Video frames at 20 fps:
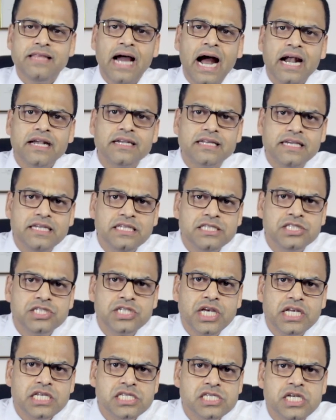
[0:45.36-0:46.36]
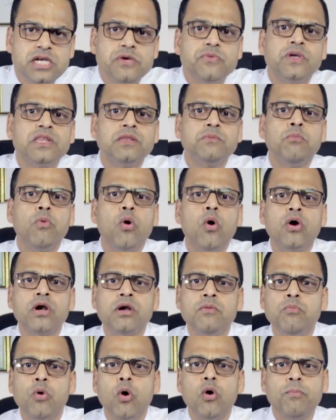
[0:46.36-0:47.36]
That is changing with
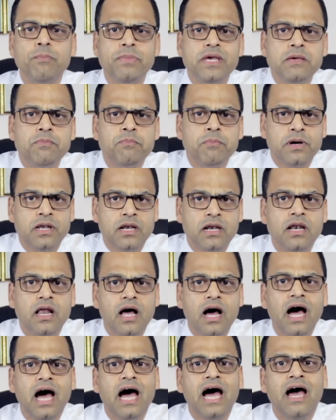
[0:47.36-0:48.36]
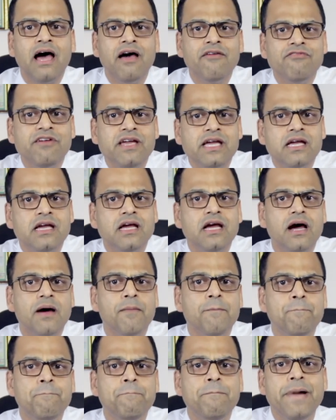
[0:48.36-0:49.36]
more and more people
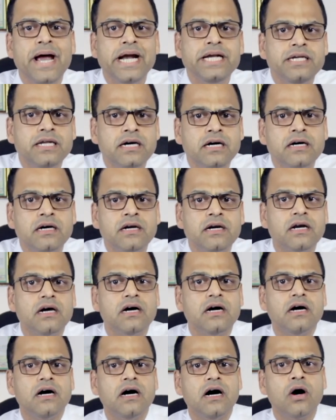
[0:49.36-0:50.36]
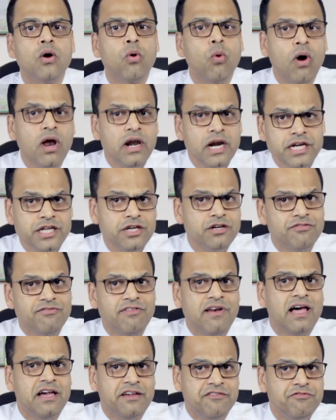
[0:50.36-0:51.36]
having better quality
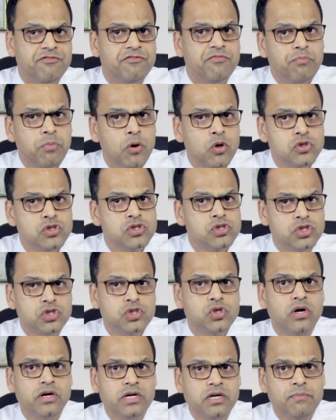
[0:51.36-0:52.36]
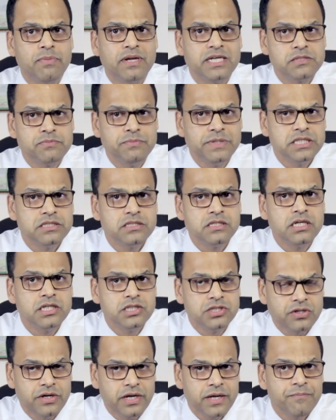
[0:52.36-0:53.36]
of life post joint replacement
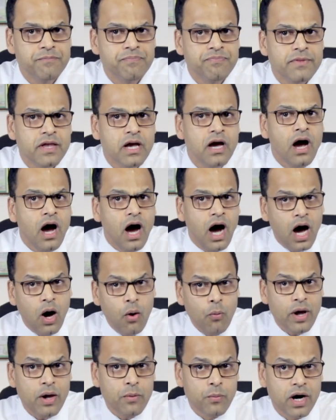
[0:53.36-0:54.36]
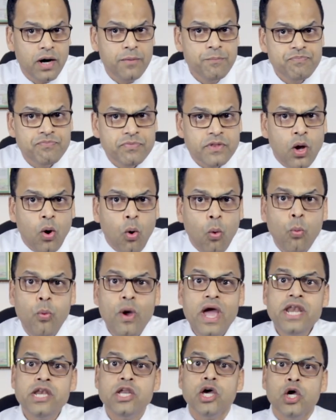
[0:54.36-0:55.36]
surgery. However,
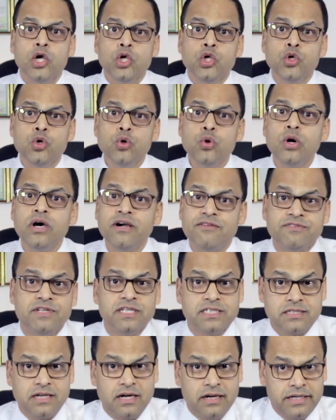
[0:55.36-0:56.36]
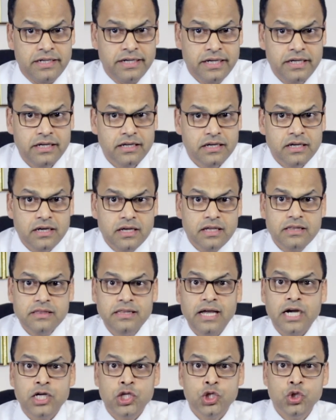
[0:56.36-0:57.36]
when you have decided
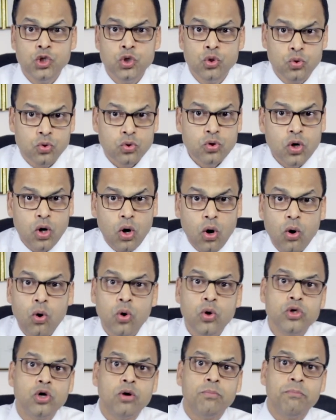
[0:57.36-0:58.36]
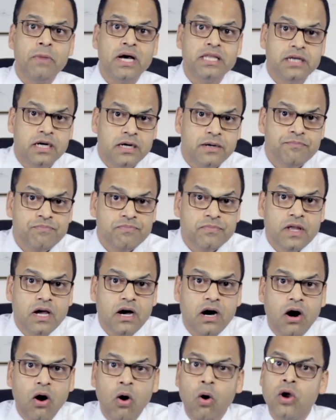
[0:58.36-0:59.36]
that you or your mother
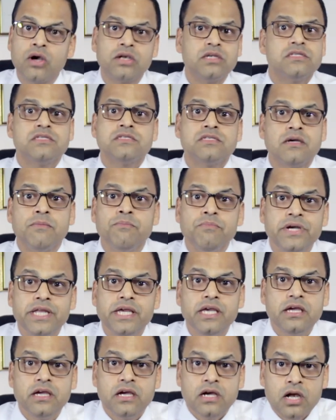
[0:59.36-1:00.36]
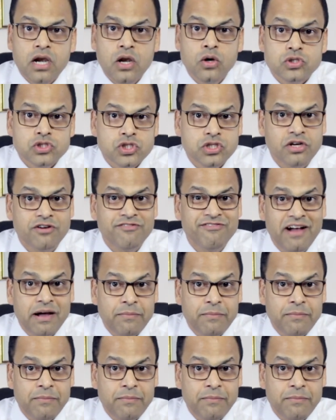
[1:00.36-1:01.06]
or somebody close in your